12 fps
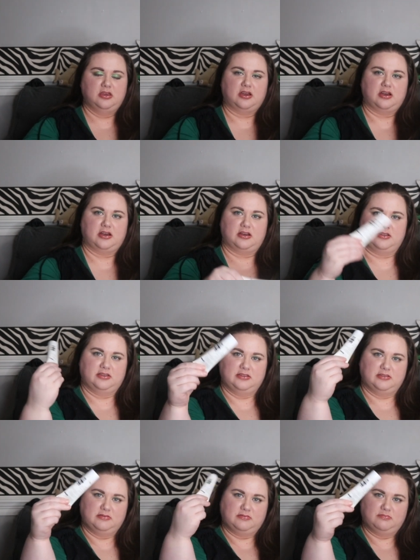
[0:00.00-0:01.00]
Uh,
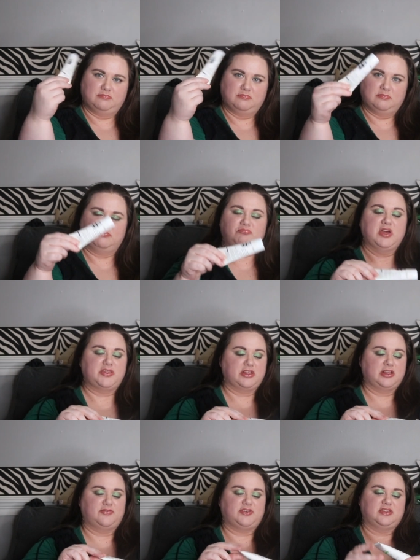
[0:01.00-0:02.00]

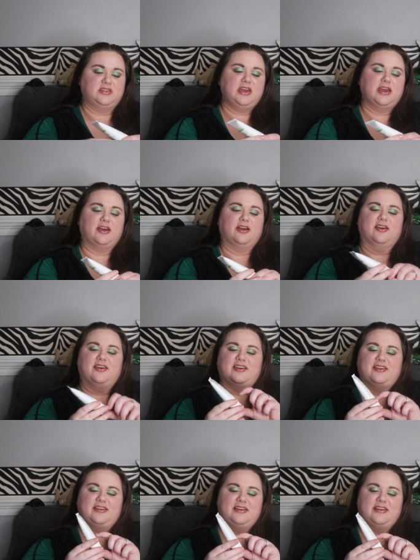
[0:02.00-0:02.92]
nothing left in there.